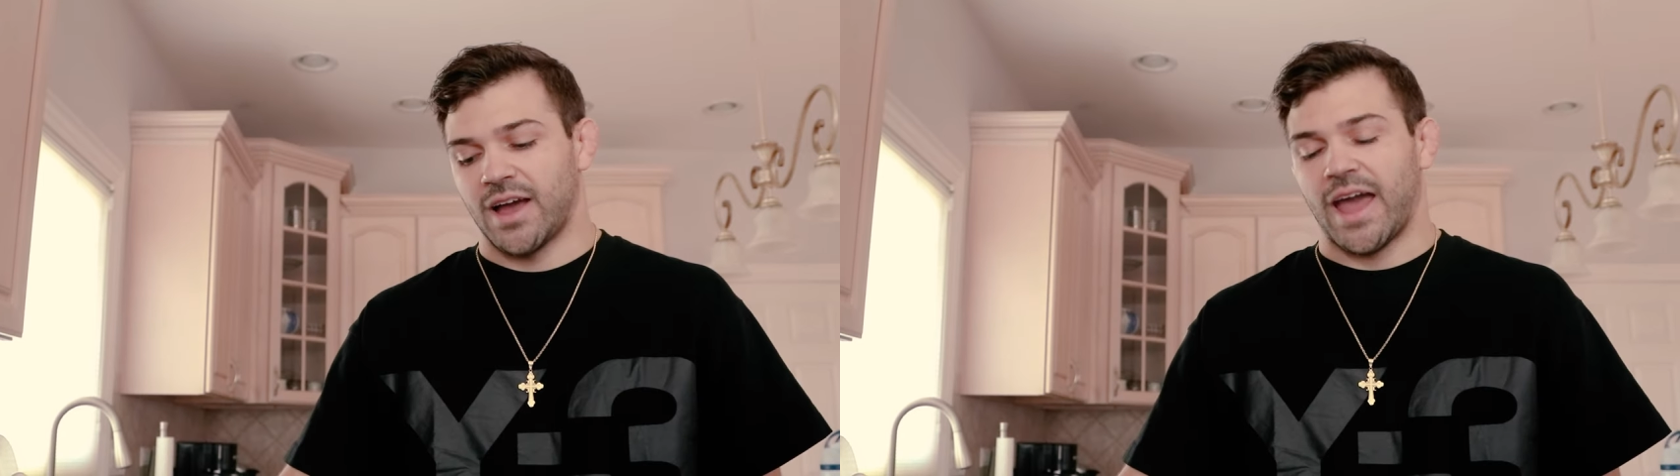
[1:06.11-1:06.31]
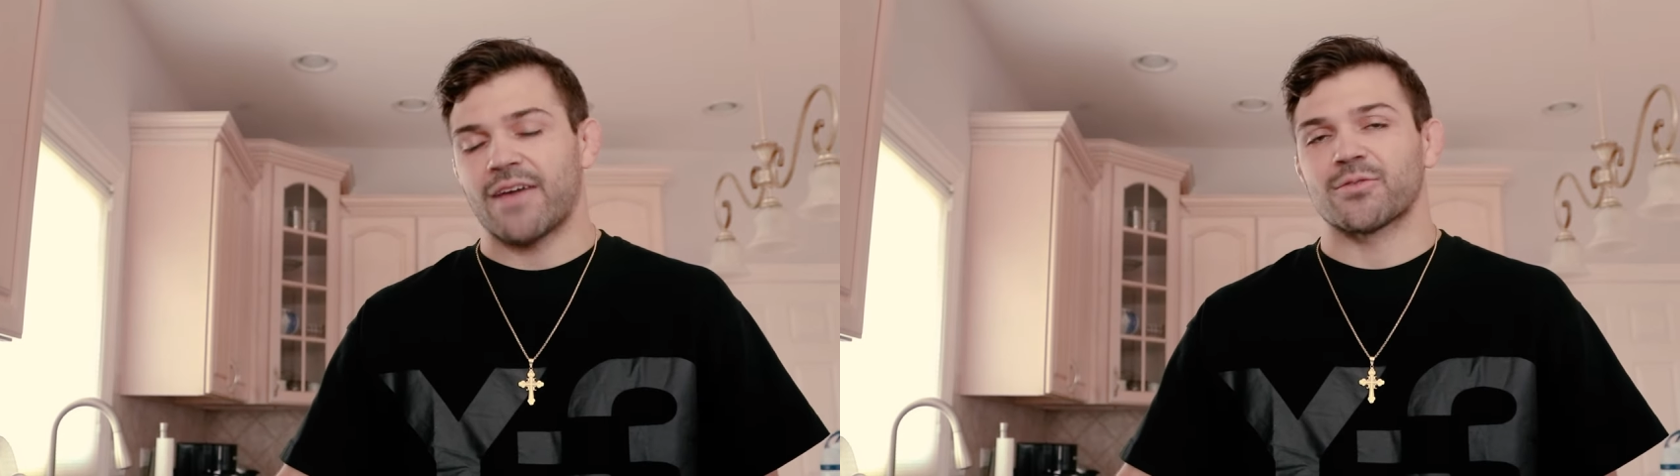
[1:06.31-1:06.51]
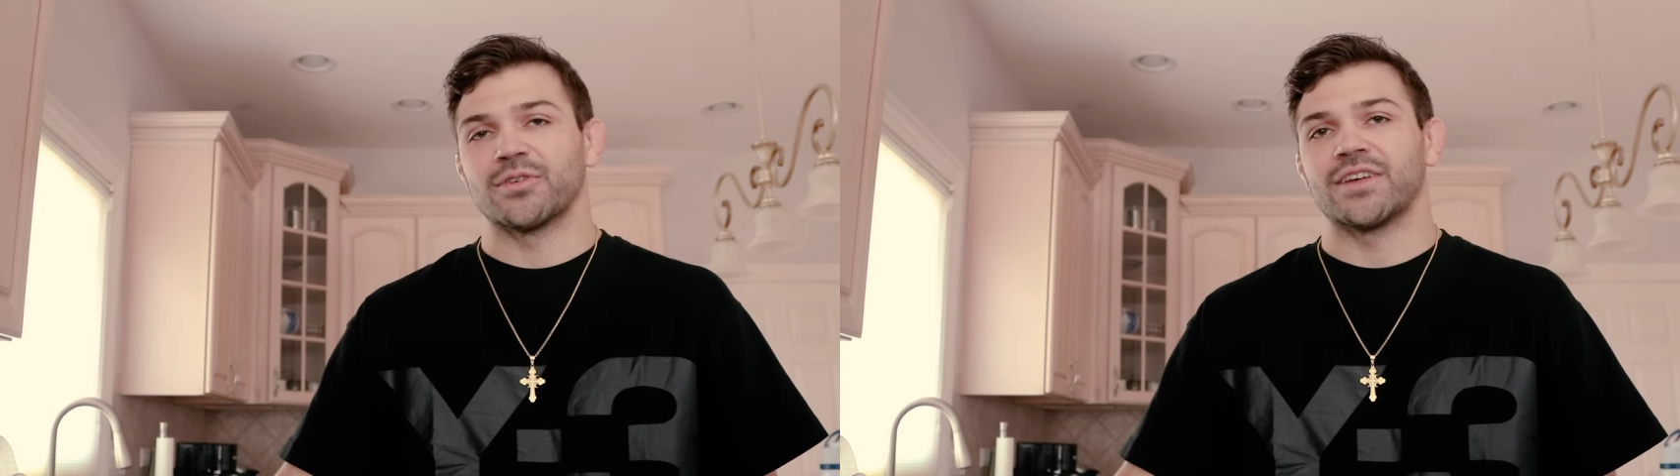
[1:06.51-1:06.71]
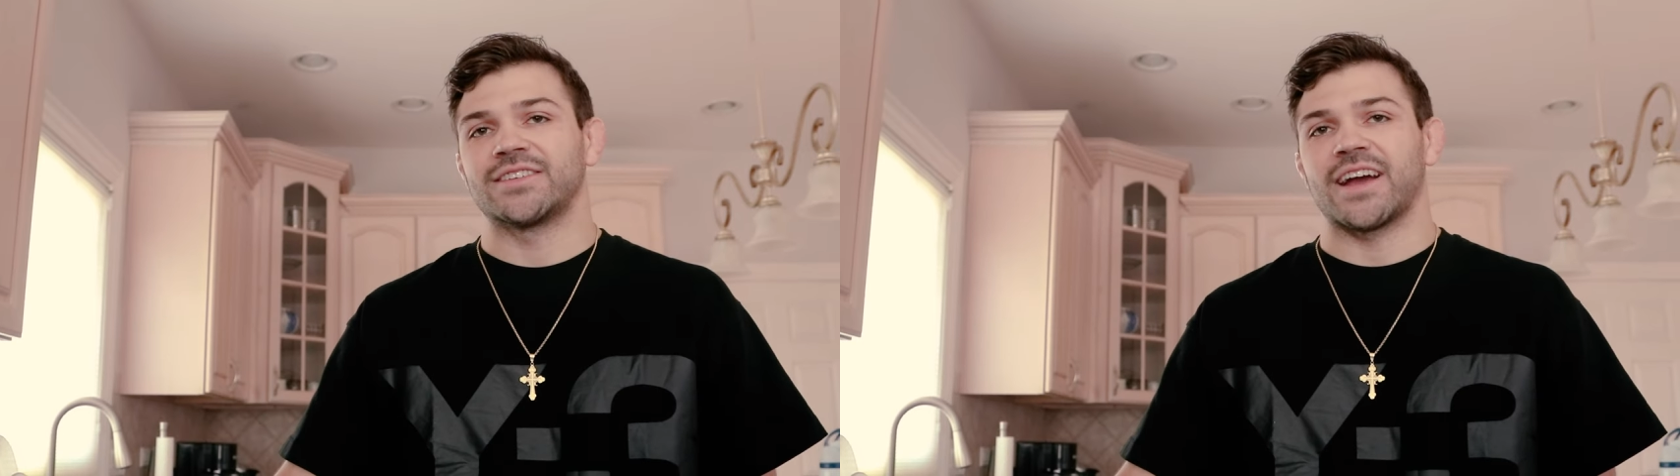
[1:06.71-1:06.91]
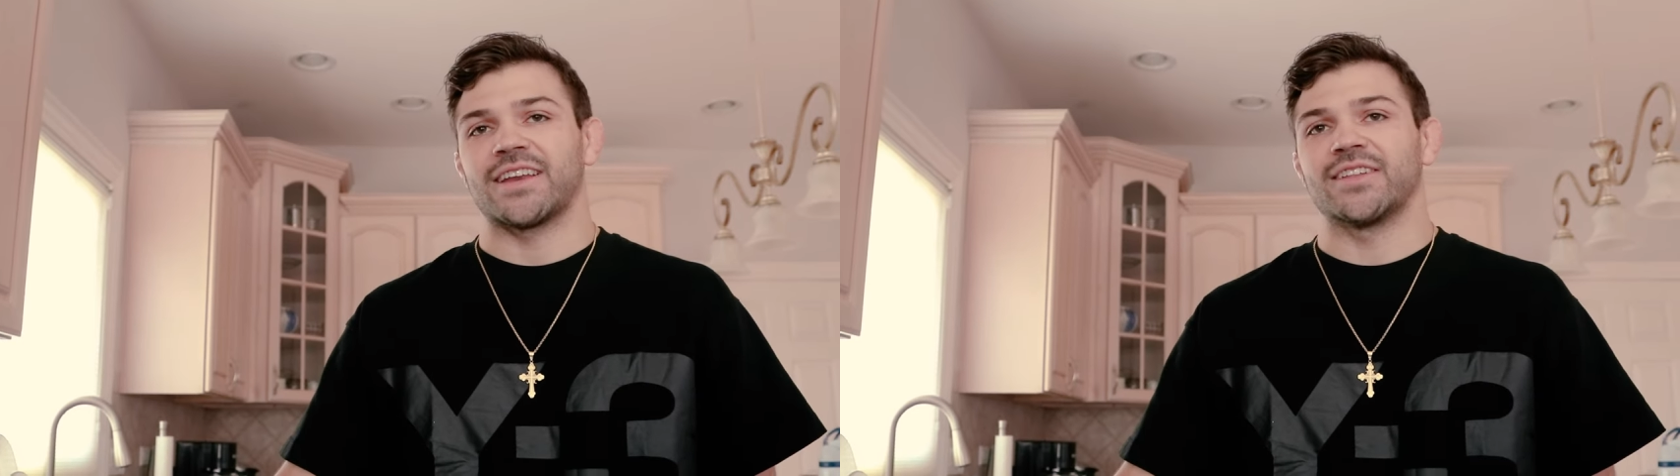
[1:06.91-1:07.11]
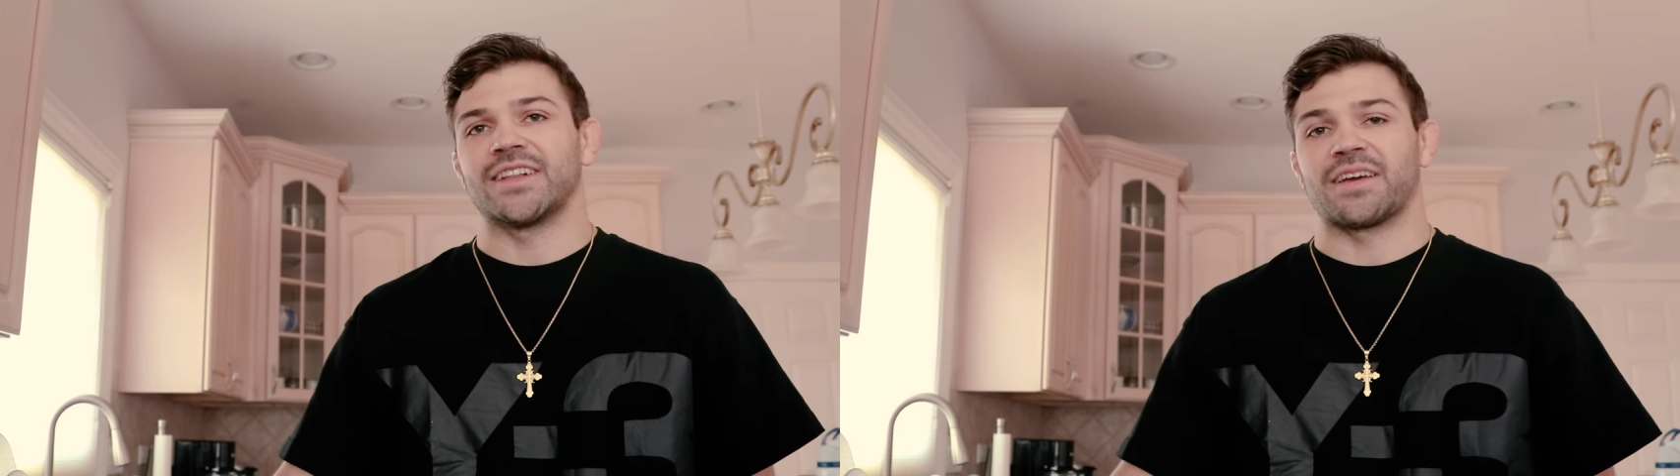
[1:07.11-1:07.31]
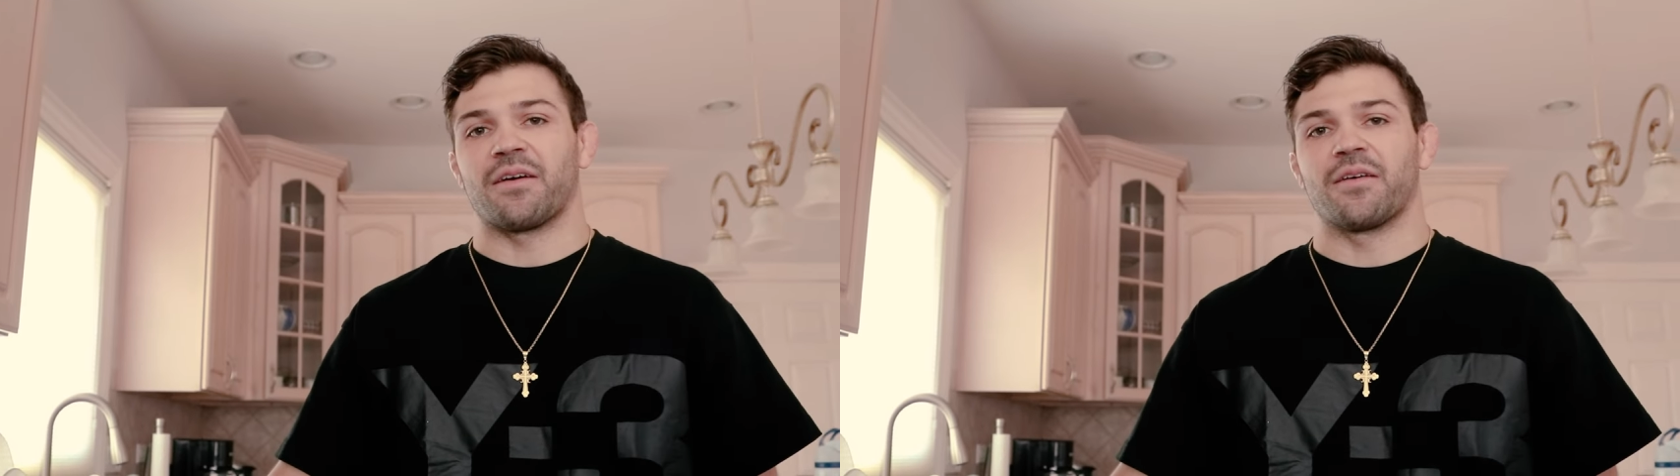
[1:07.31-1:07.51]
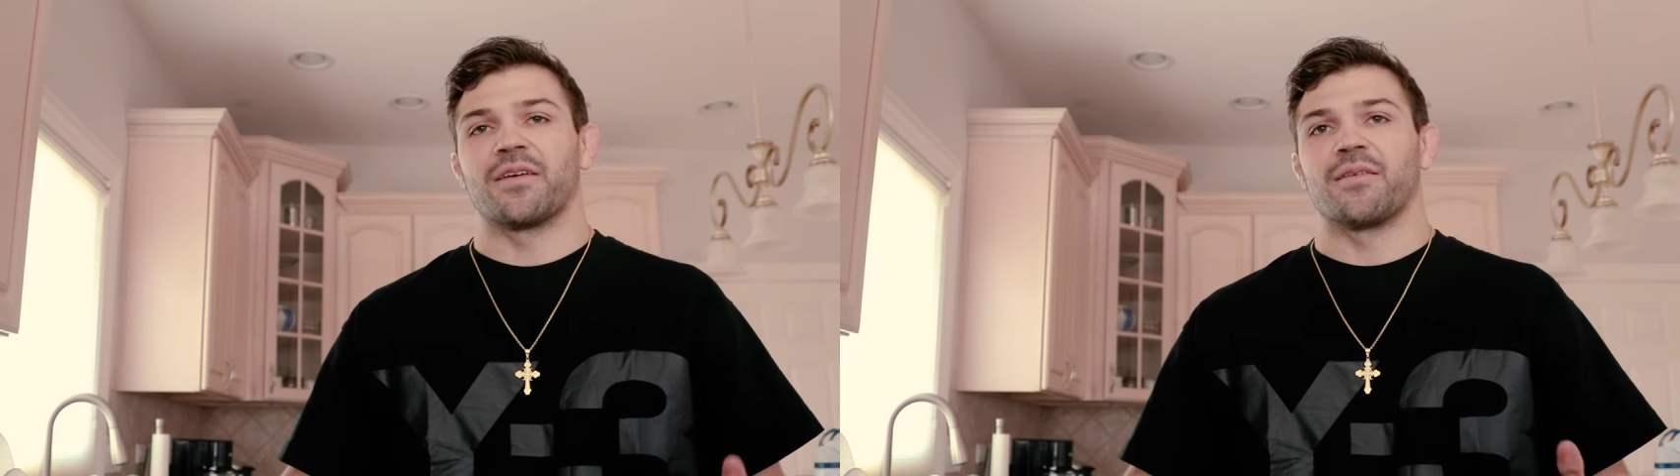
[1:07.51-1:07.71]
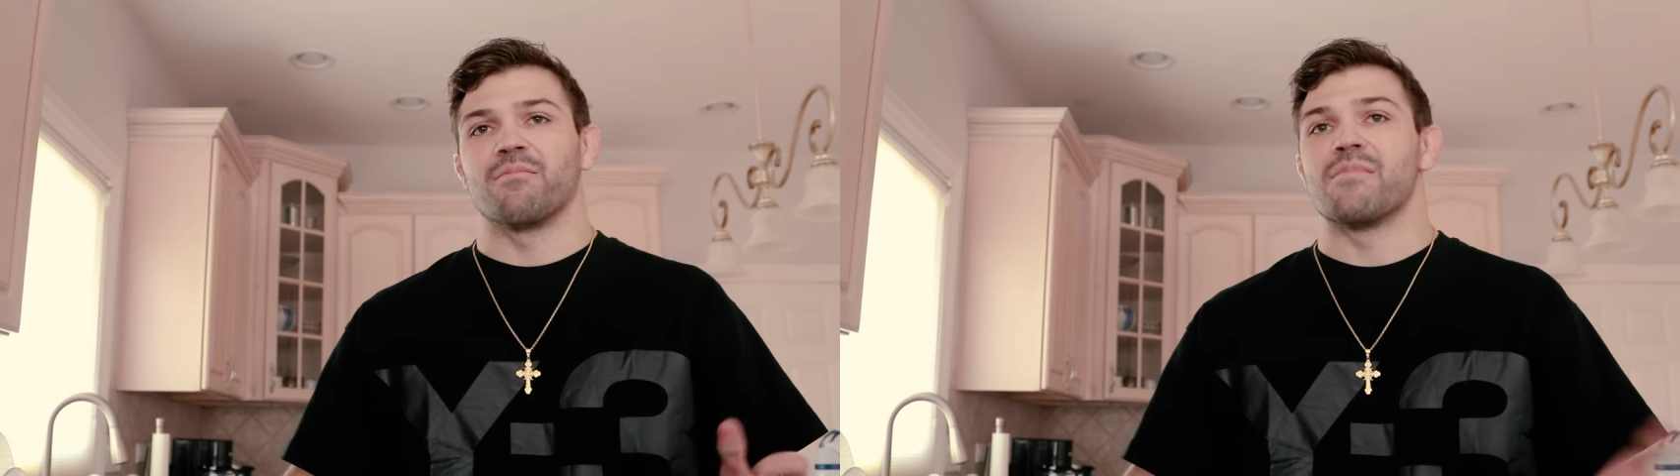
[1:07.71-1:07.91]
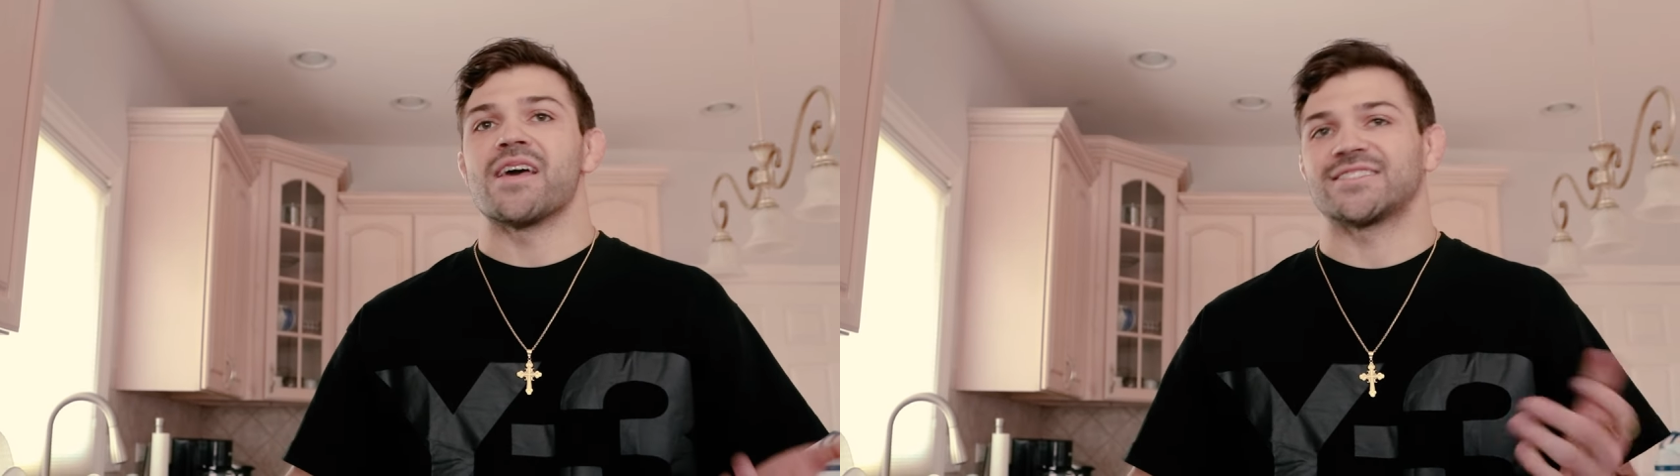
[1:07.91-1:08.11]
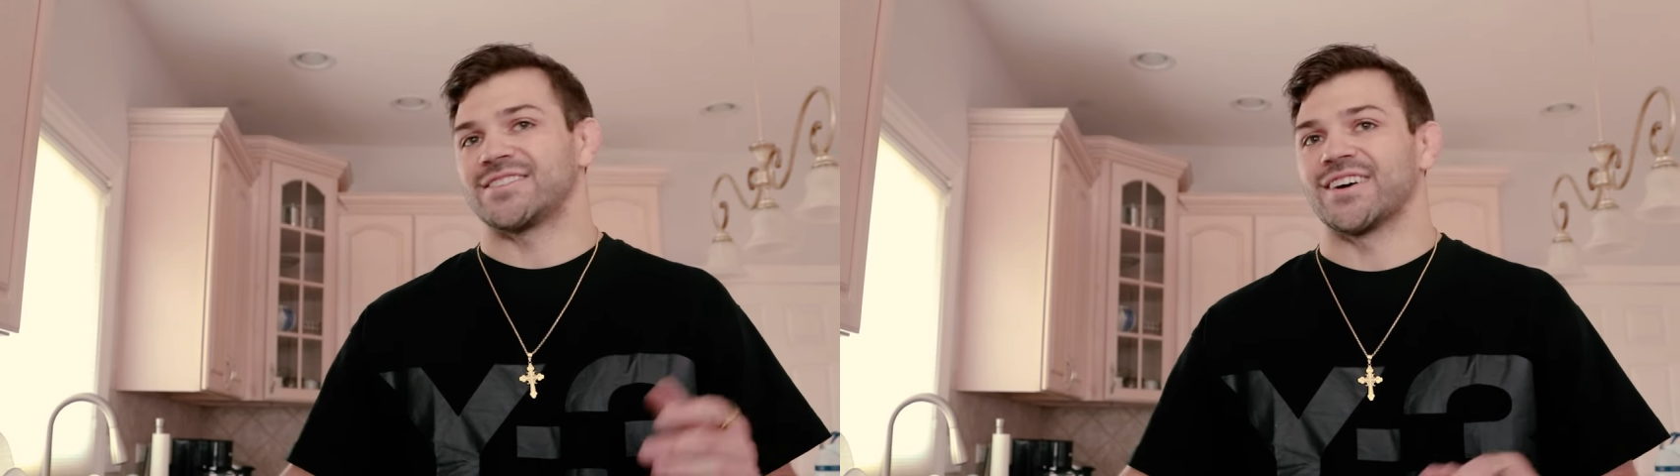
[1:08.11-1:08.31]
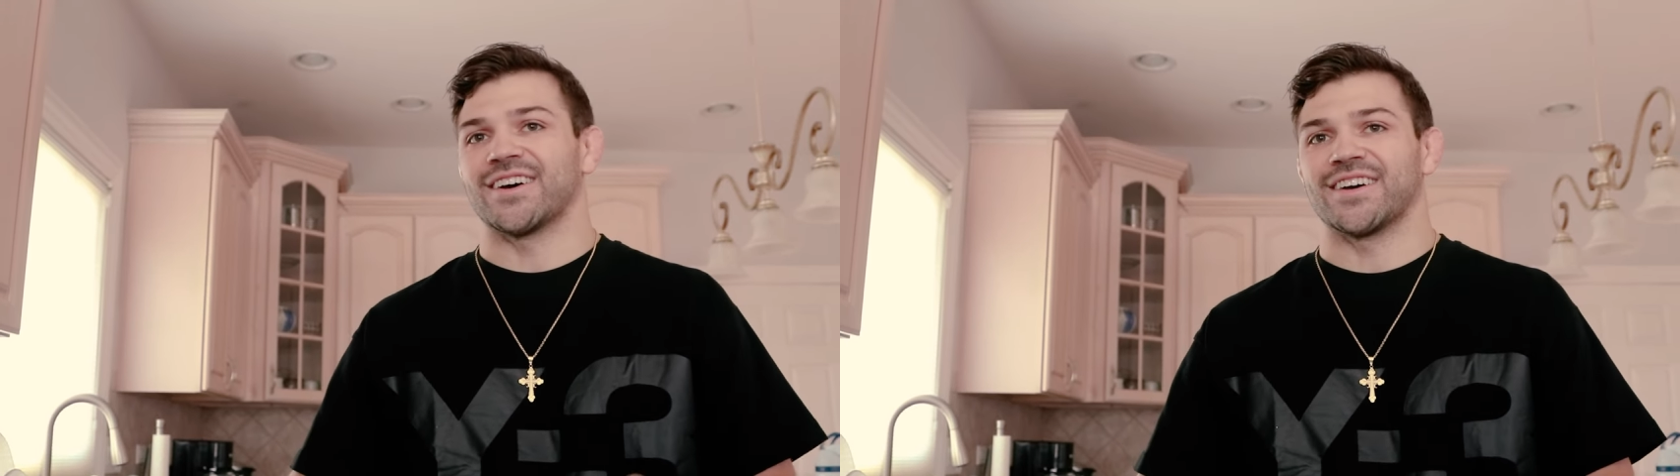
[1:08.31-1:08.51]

I haven't really technically like missed a,